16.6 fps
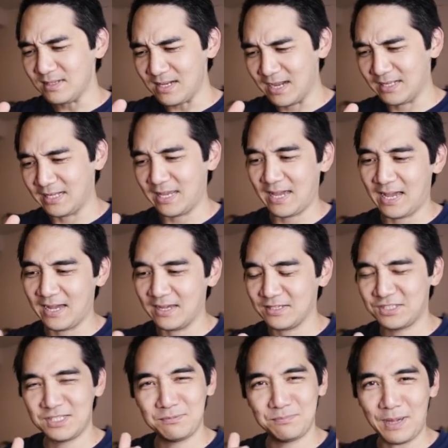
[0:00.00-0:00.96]
And it
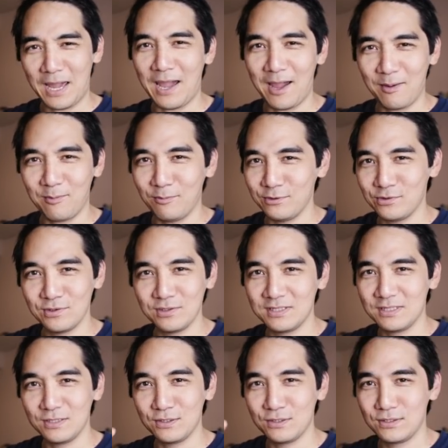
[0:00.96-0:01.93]
has spam, which
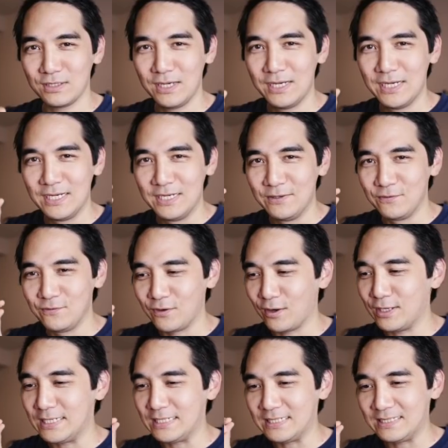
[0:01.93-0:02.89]
is this
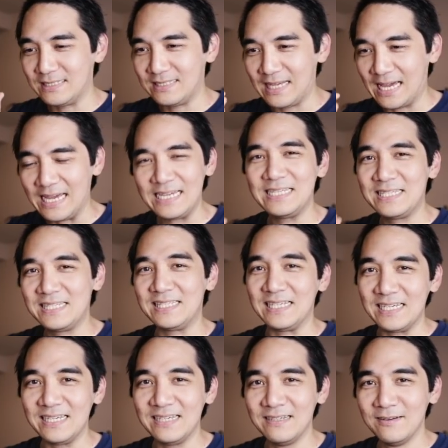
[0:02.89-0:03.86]
very
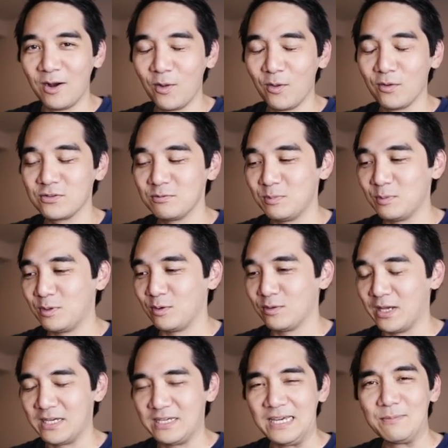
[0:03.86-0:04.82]
tasty, although some people
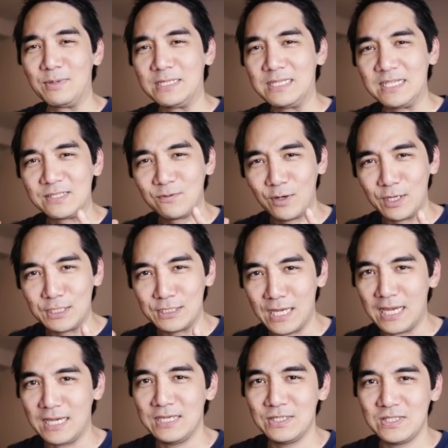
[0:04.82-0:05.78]
don't like it, but it's very
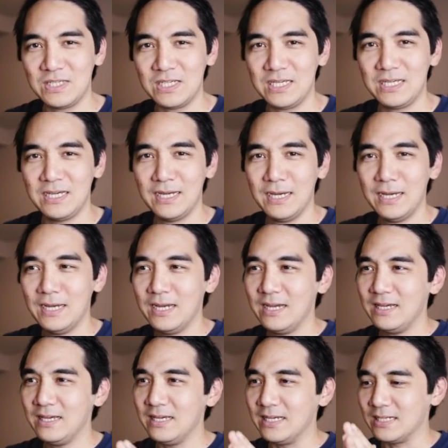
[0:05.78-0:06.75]
tasty.
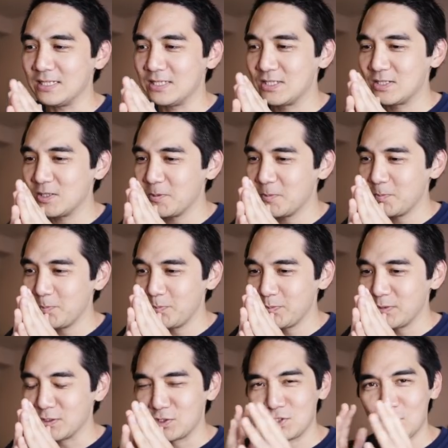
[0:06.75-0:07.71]
It's
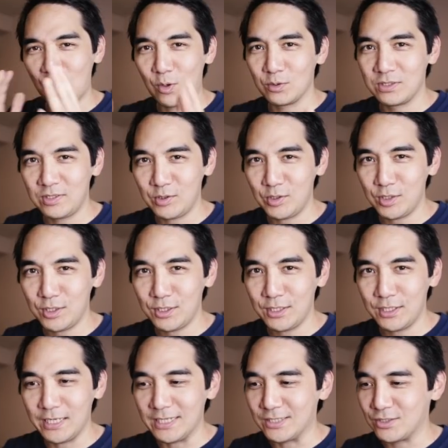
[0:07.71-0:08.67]

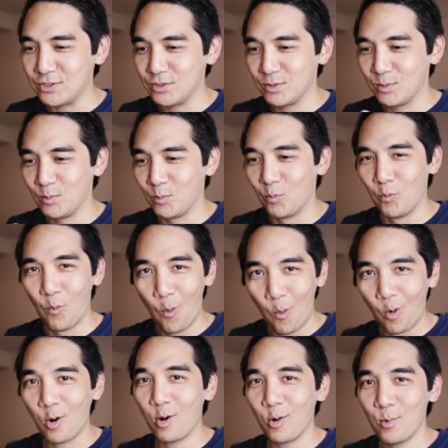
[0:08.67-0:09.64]
salty, it's
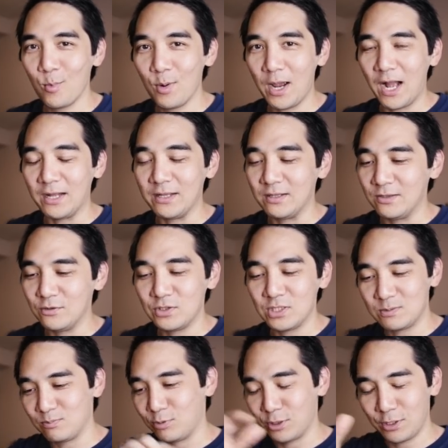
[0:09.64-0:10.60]
warm, and you
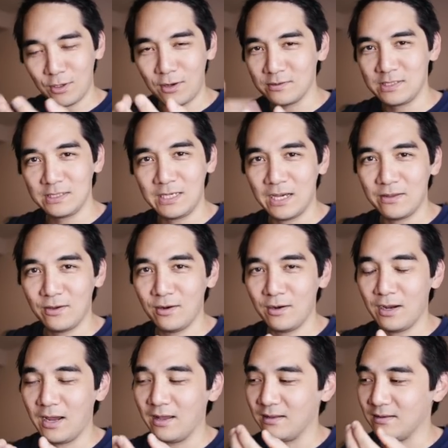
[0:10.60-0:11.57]
just put it all
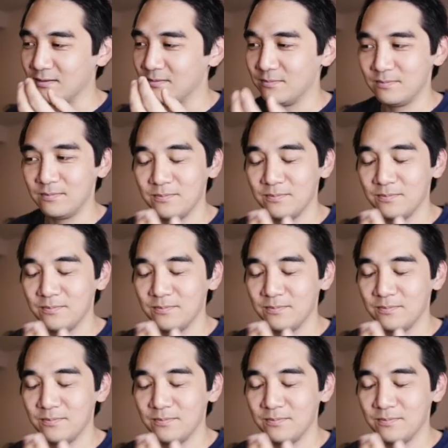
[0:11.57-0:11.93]
together, and